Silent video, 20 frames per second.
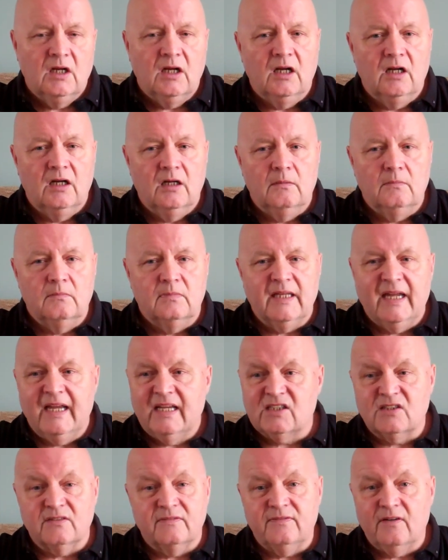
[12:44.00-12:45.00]
They
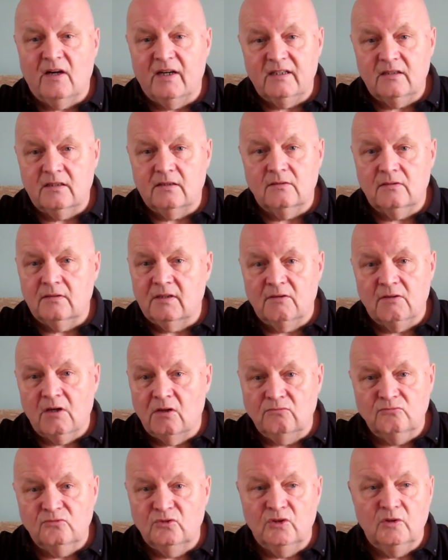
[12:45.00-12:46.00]
had to find their
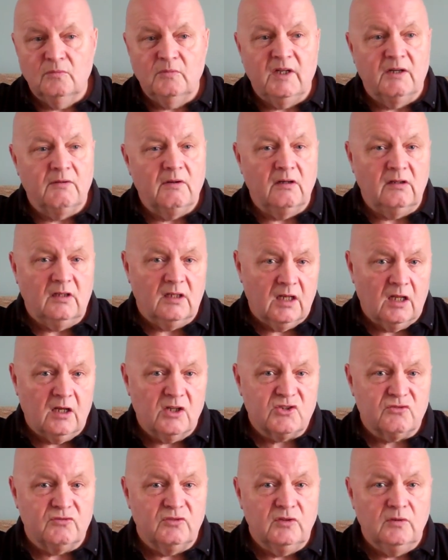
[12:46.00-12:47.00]
own room and their own
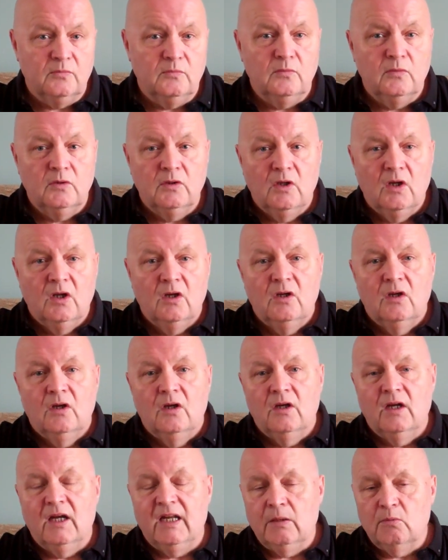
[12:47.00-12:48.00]
classroom,
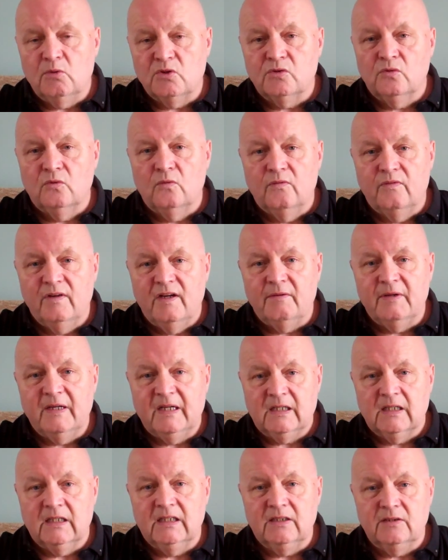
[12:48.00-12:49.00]
and it was all very
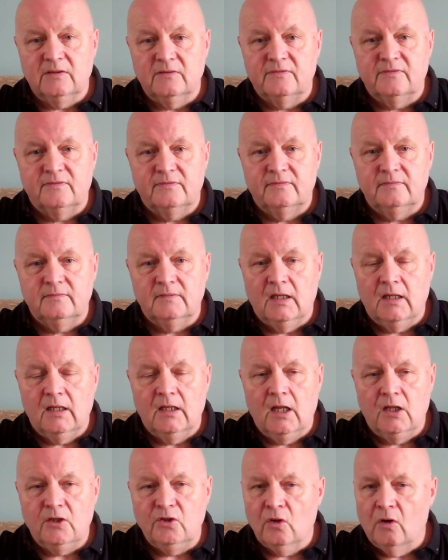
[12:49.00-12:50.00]
kind of
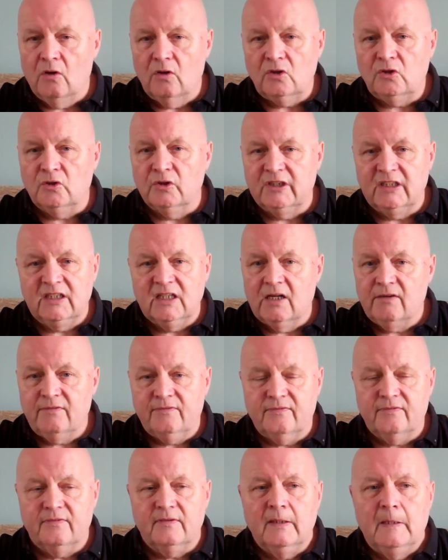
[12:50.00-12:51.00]
not good
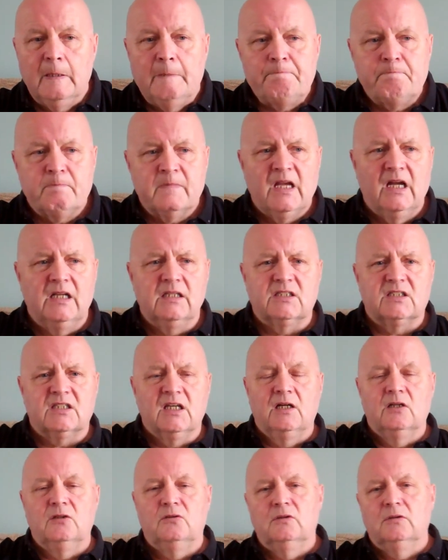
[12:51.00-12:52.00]
enough. And
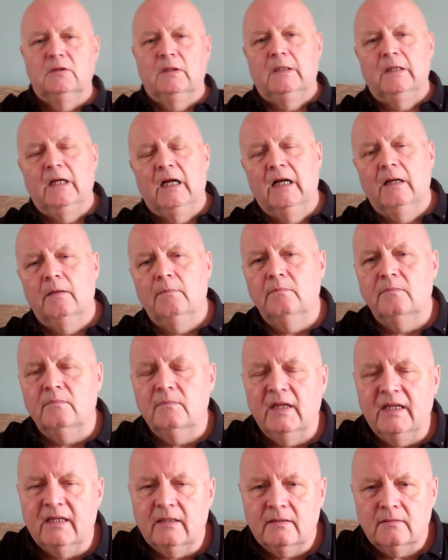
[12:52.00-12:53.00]
so
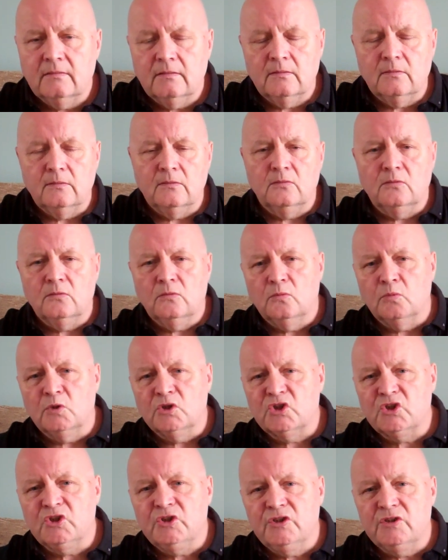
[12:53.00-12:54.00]
it
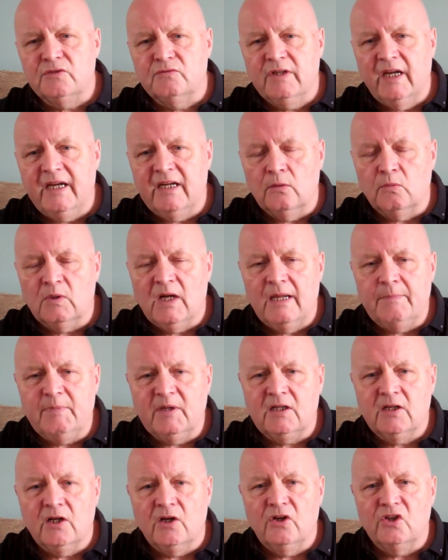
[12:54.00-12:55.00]
was good in a way
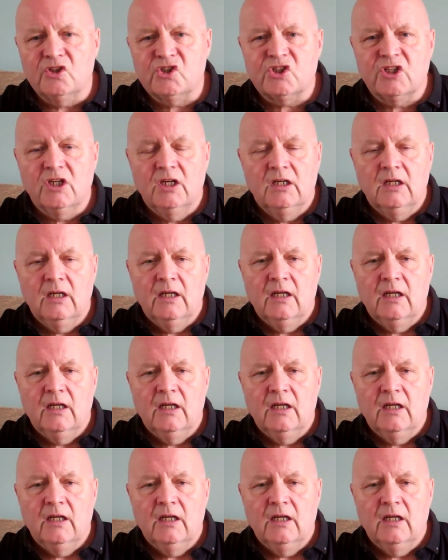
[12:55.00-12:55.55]
because